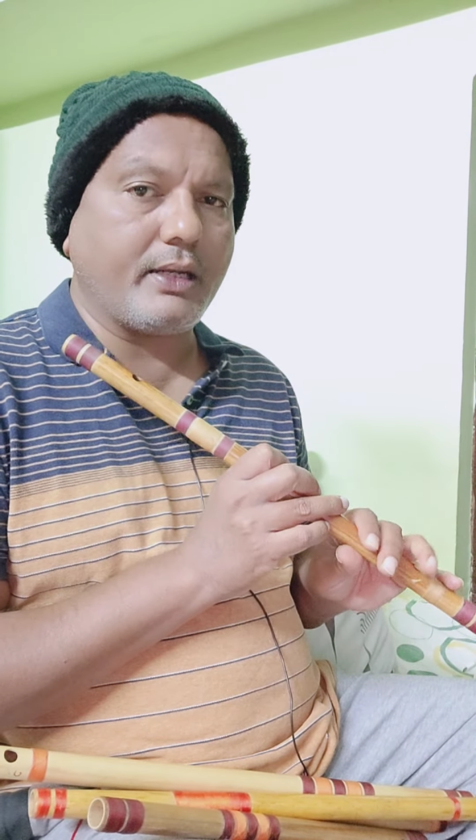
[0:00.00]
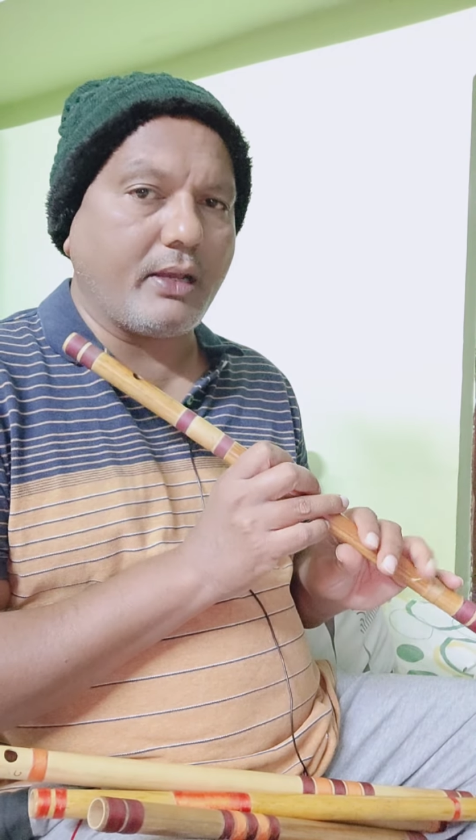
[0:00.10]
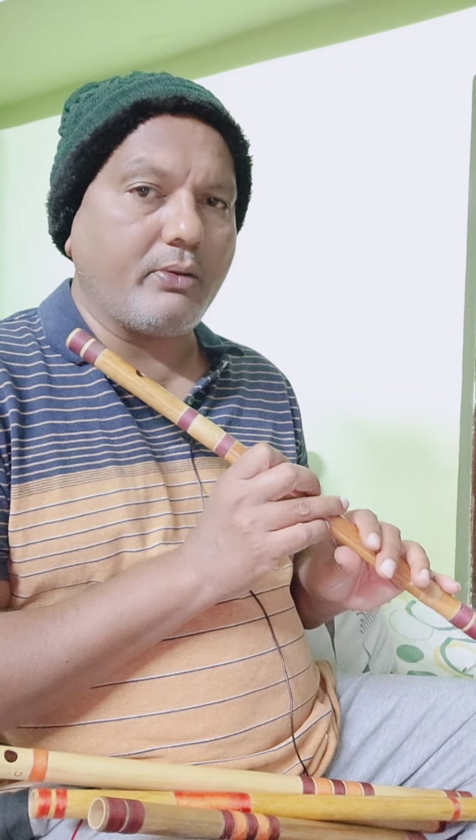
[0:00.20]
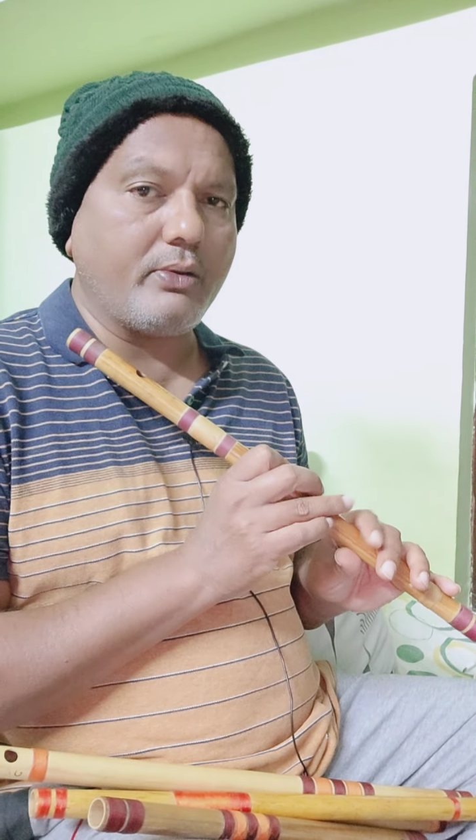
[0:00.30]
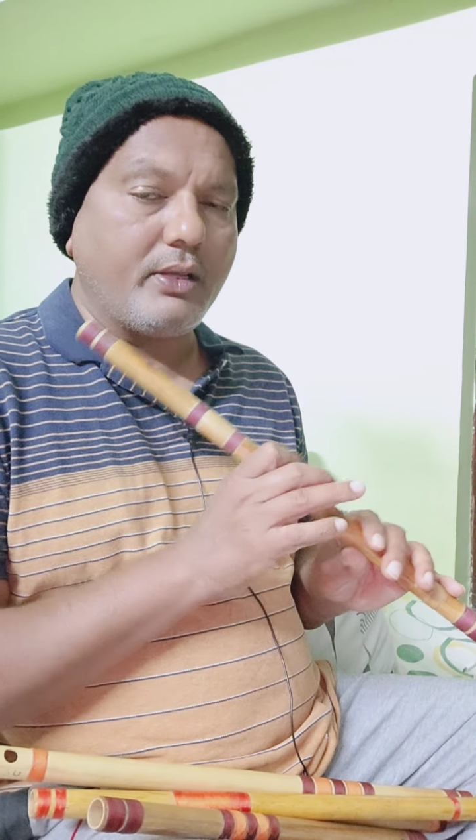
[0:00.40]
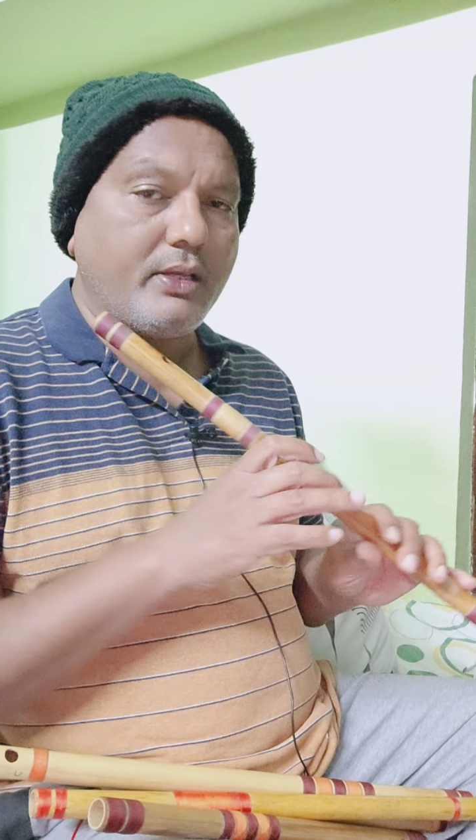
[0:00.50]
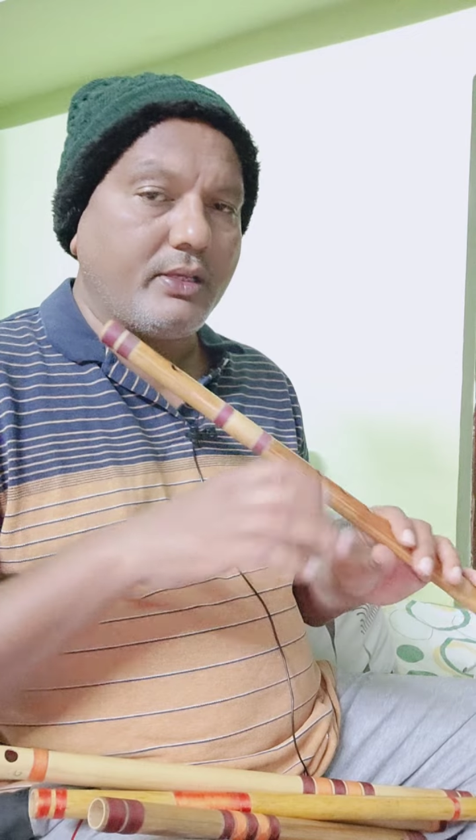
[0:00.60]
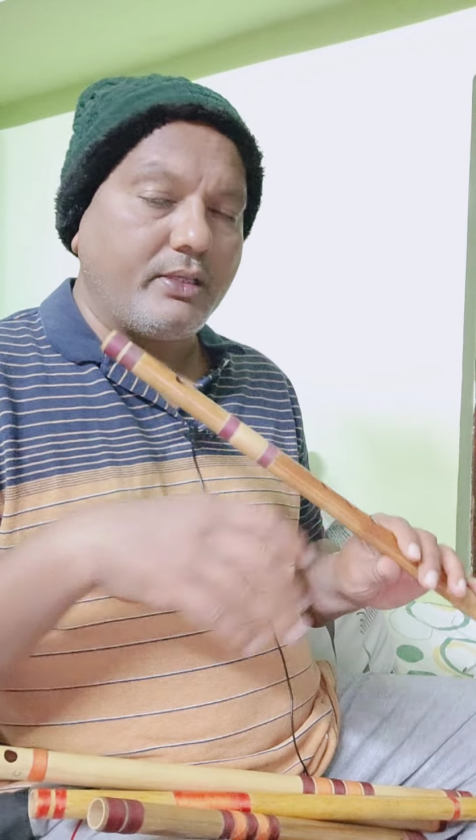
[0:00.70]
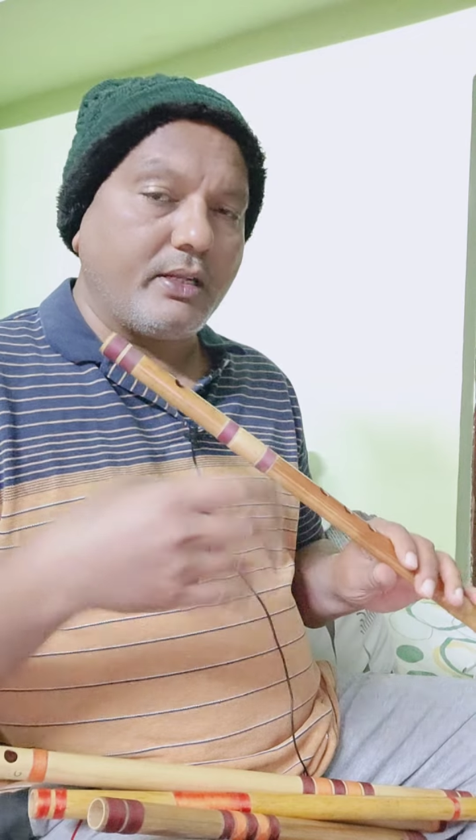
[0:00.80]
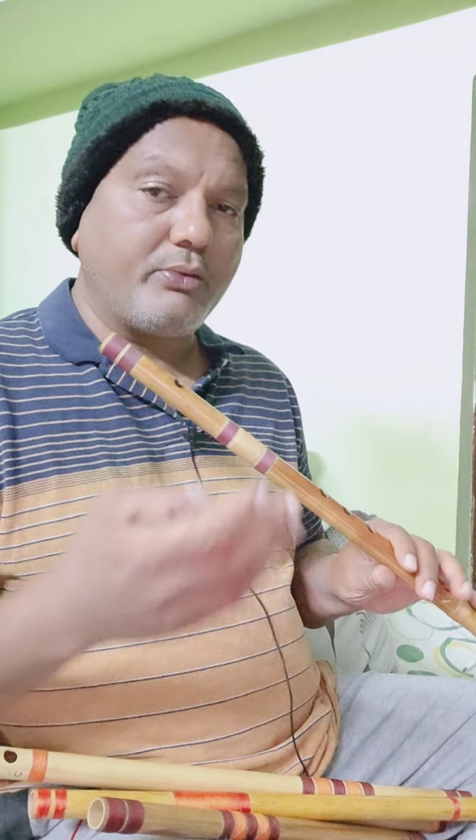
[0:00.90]
Now
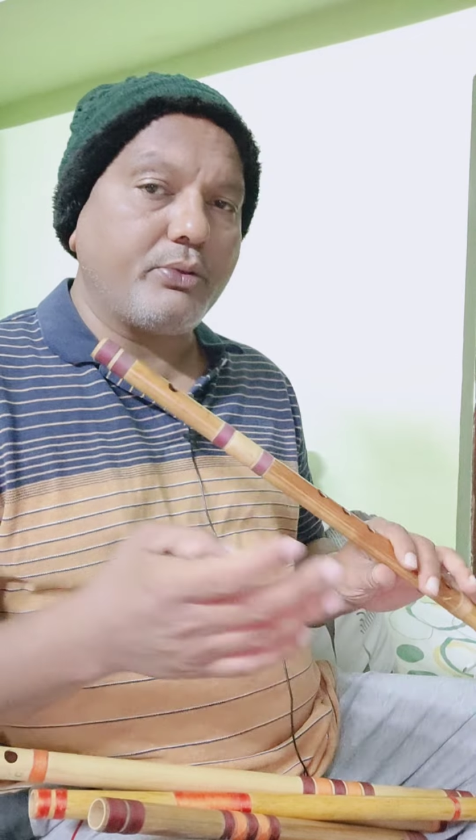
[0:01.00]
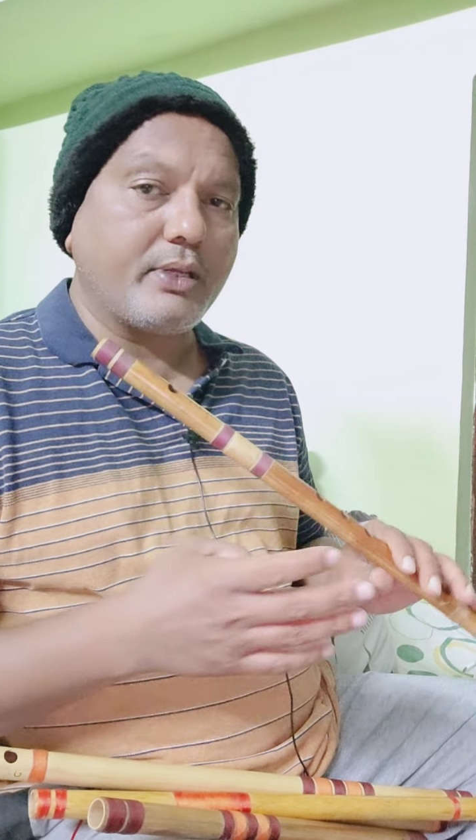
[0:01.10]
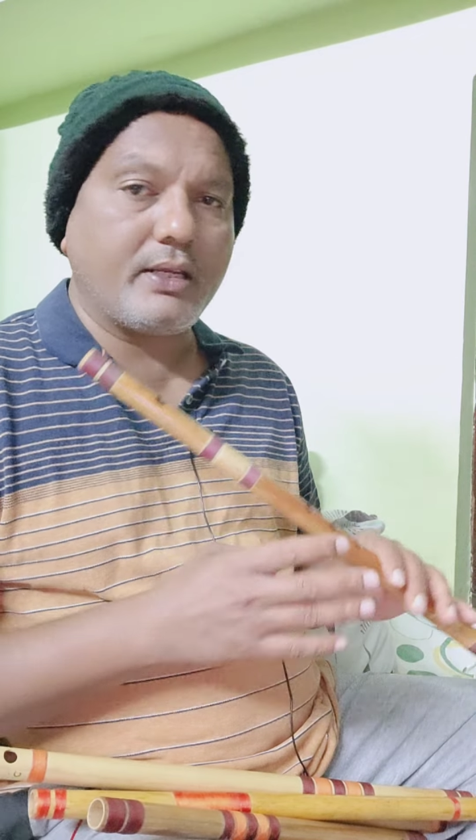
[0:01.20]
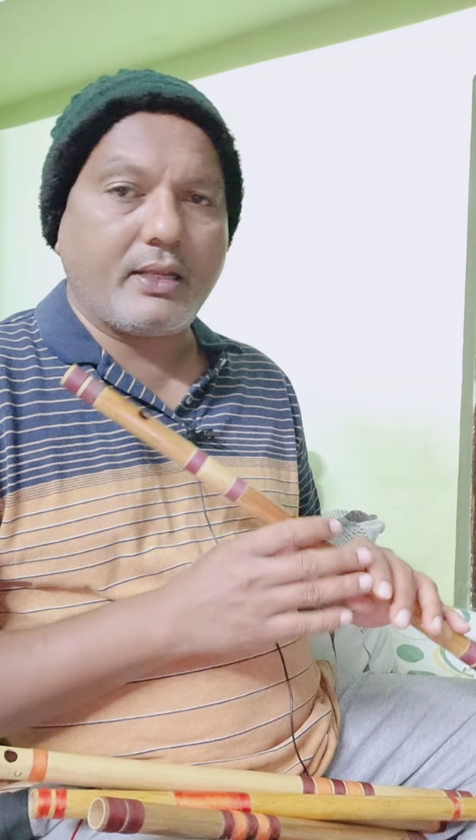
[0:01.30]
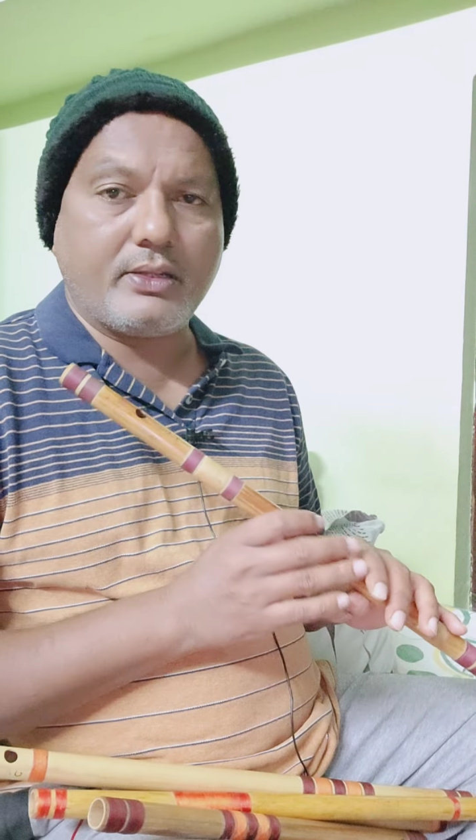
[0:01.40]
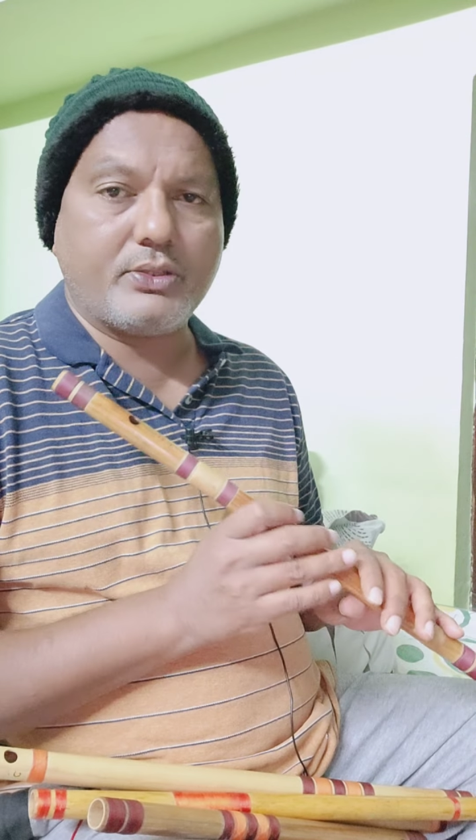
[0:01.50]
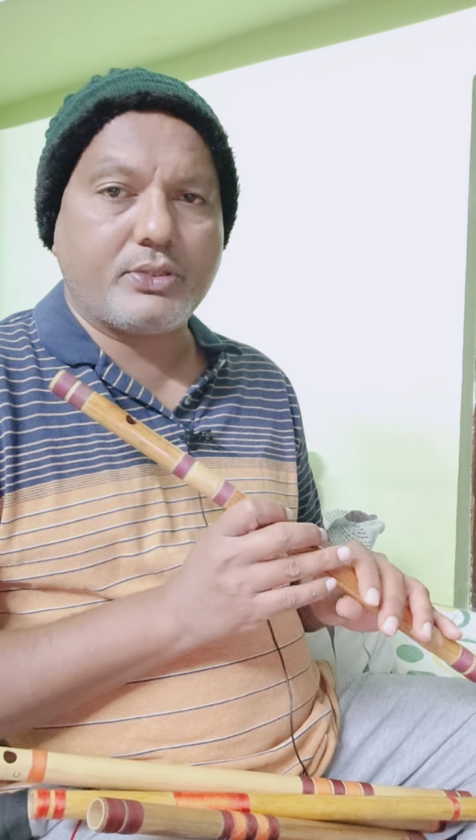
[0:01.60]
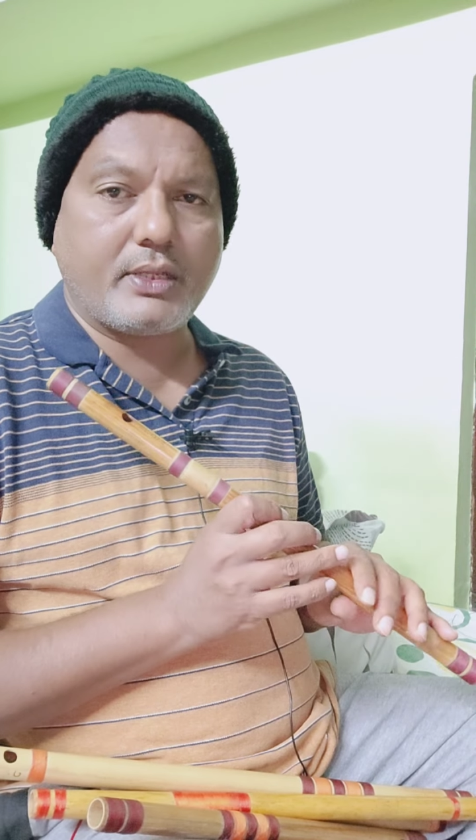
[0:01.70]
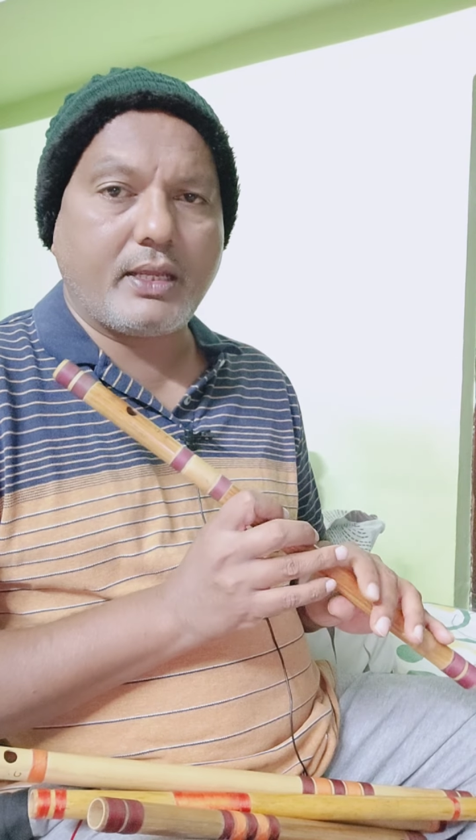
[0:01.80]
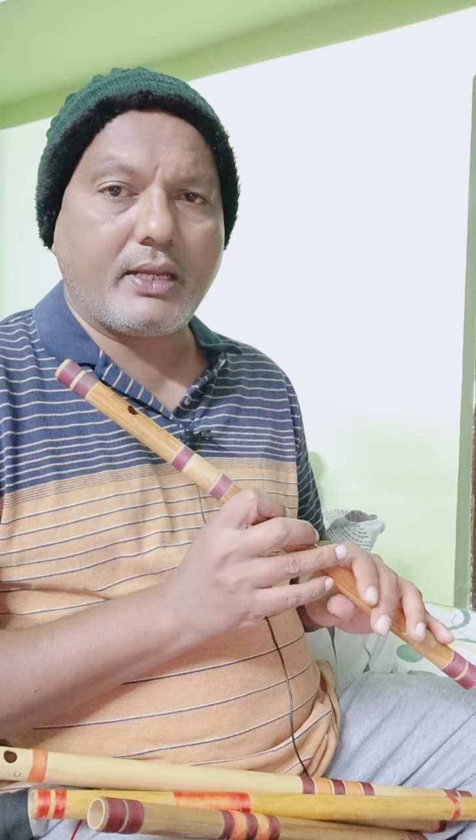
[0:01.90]
you can
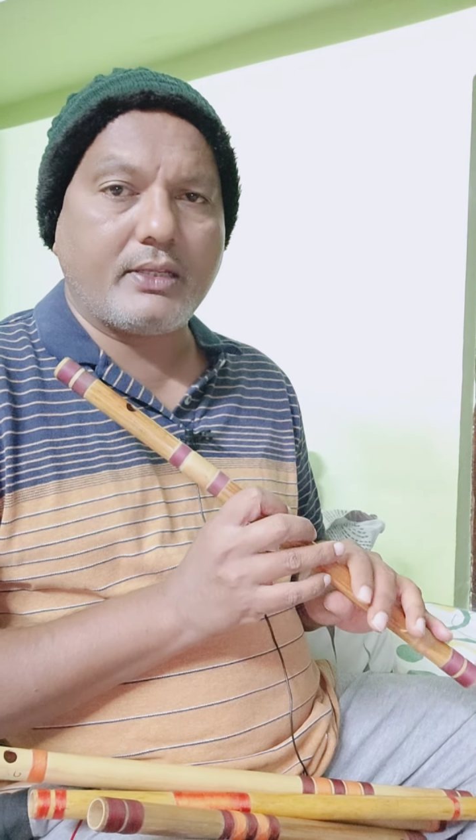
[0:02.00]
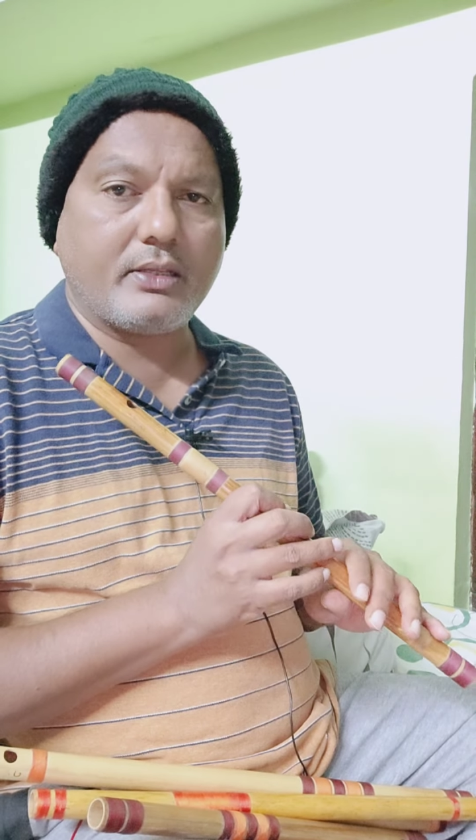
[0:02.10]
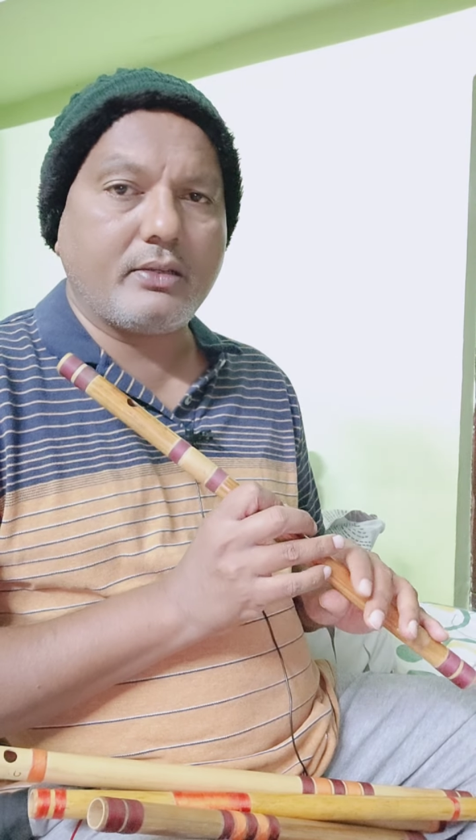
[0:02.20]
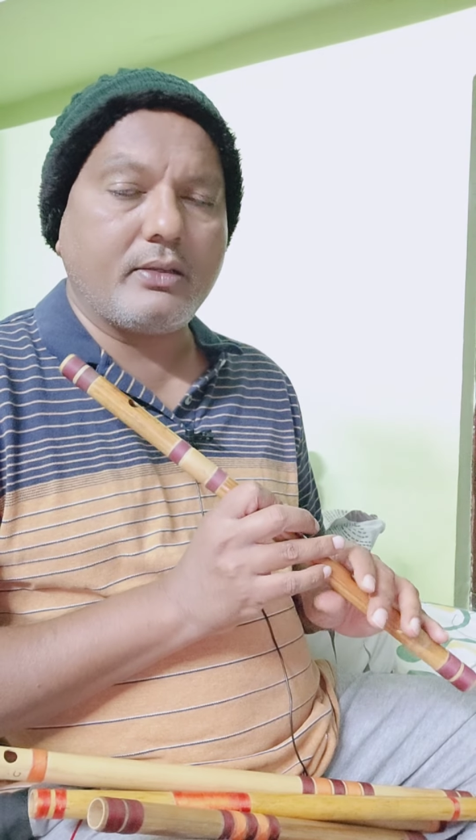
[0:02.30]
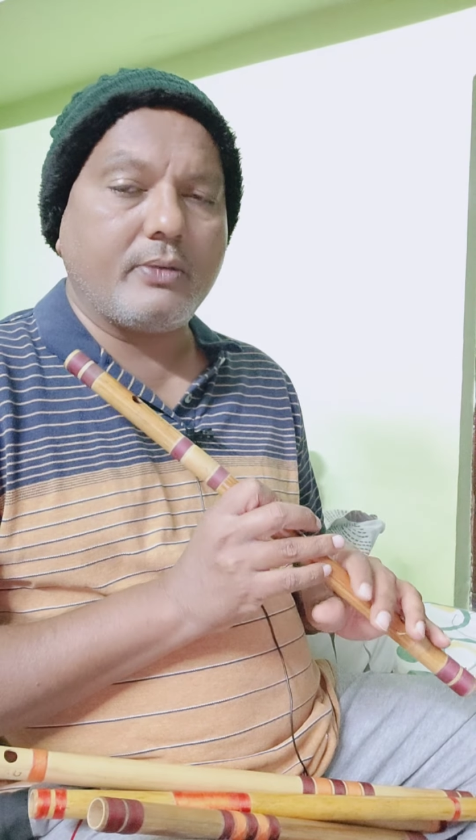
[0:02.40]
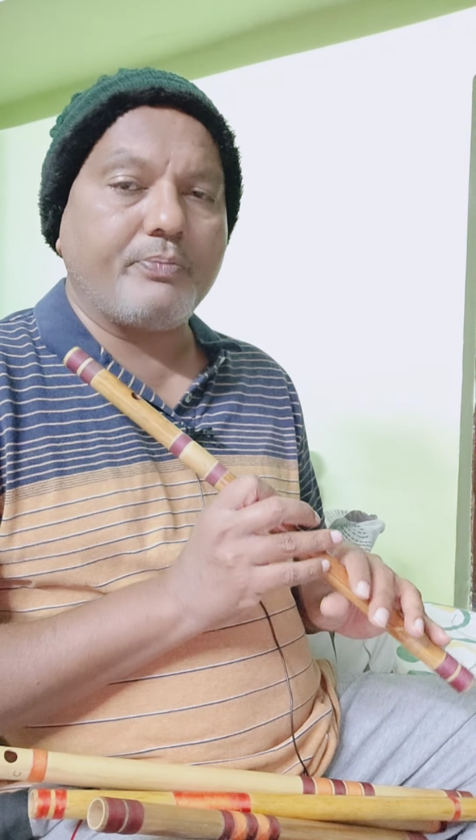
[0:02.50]
understand the